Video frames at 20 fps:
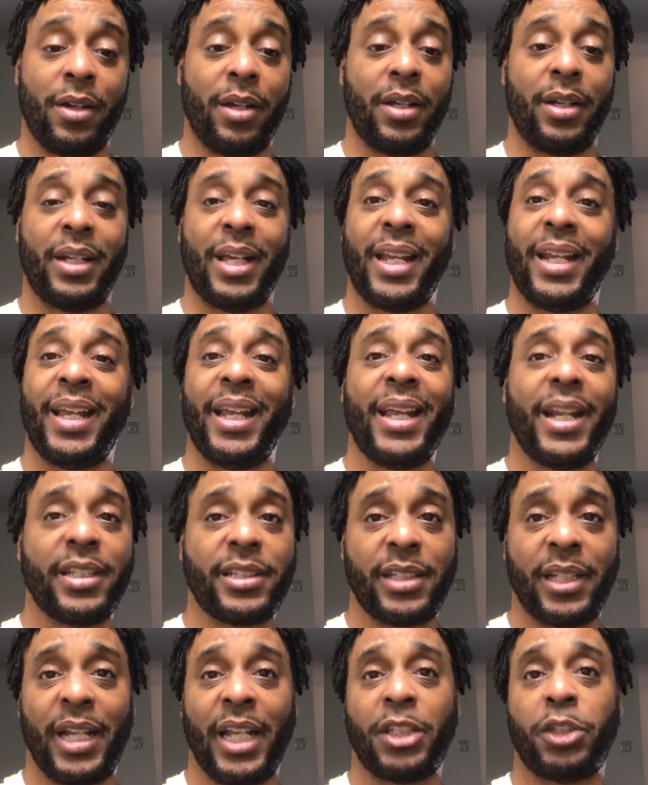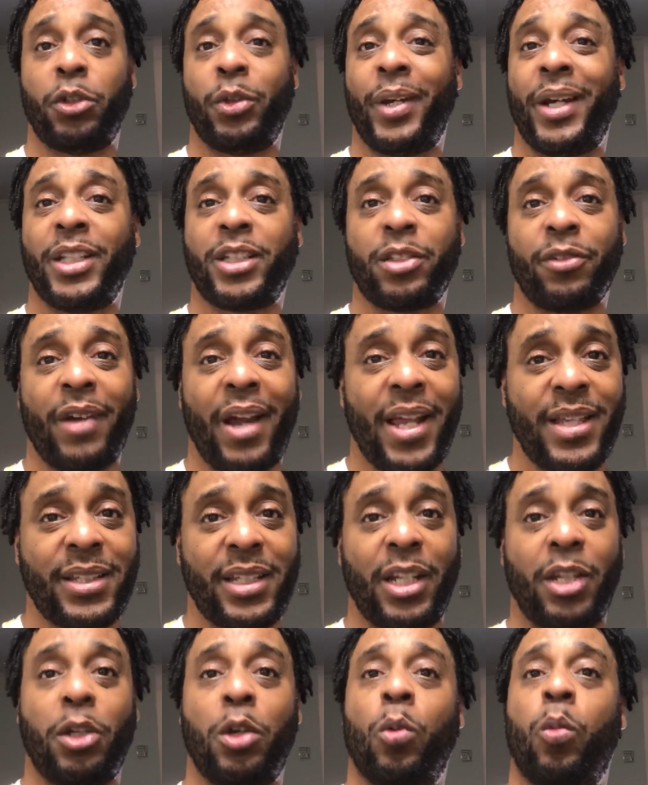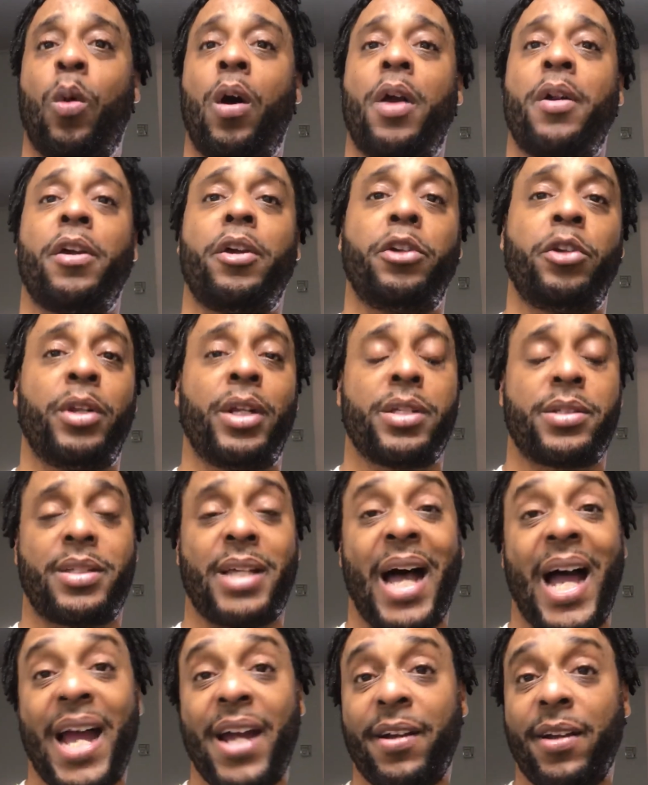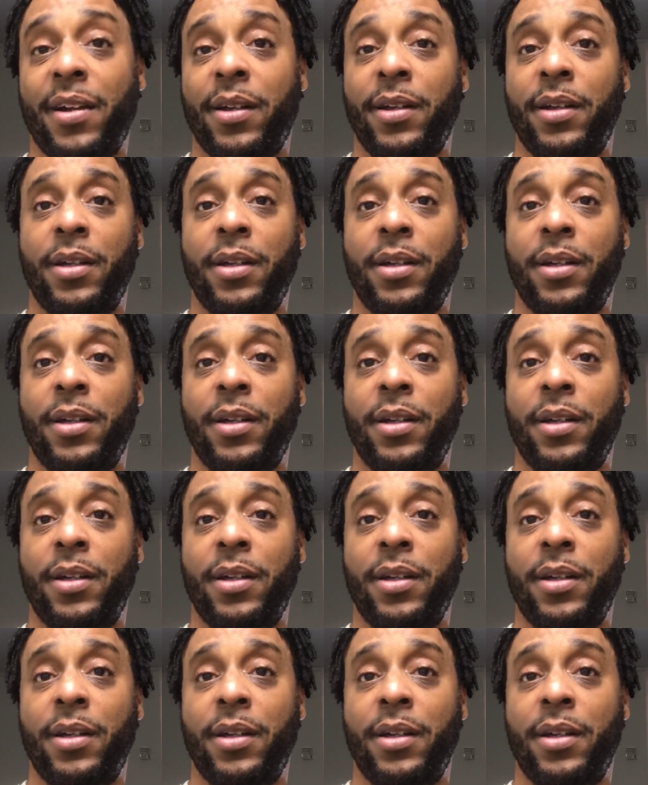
that energy that you're interested in, you want her, you desire,